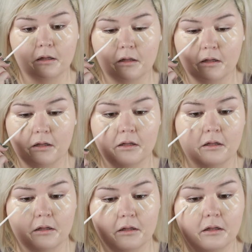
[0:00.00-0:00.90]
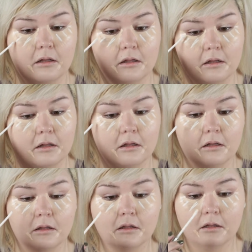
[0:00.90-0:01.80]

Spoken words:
[no speech]